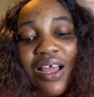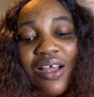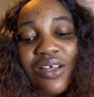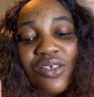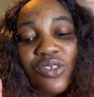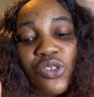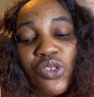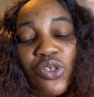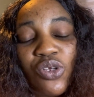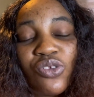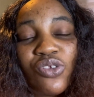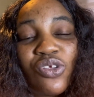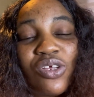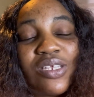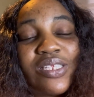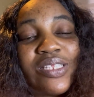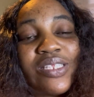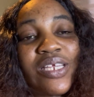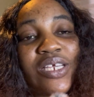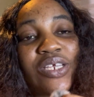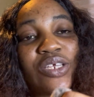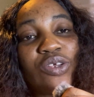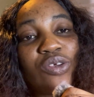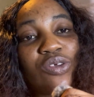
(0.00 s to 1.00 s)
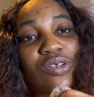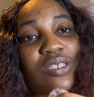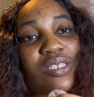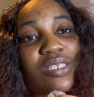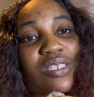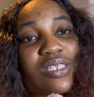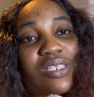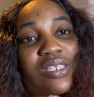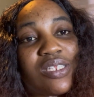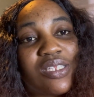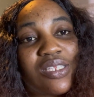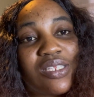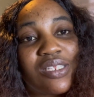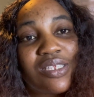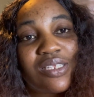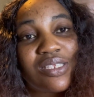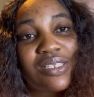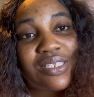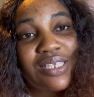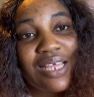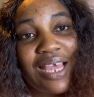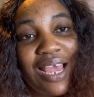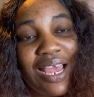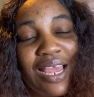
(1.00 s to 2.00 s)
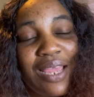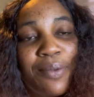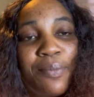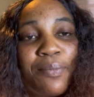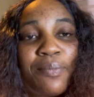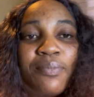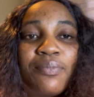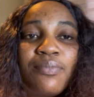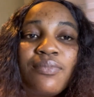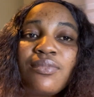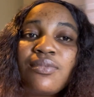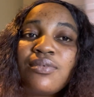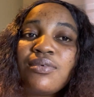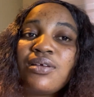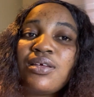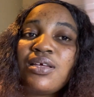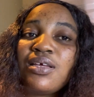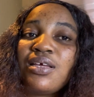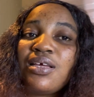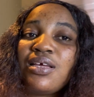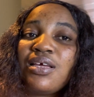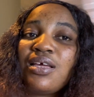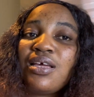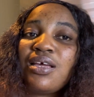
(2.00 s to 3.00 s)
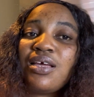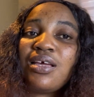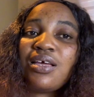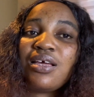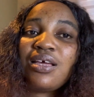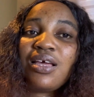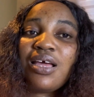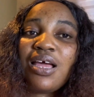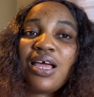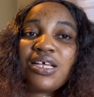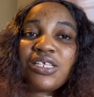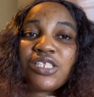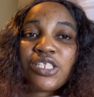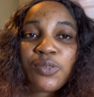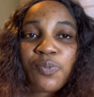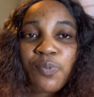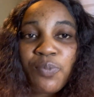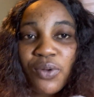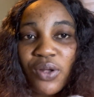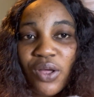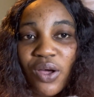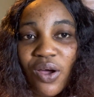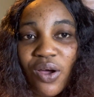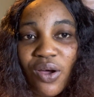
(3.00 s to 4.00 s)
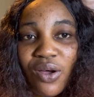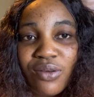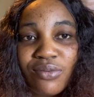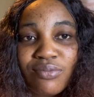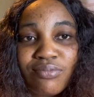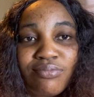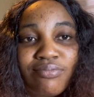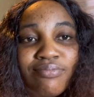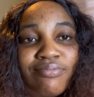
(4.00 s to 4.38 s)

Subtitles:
so just take your time, explore.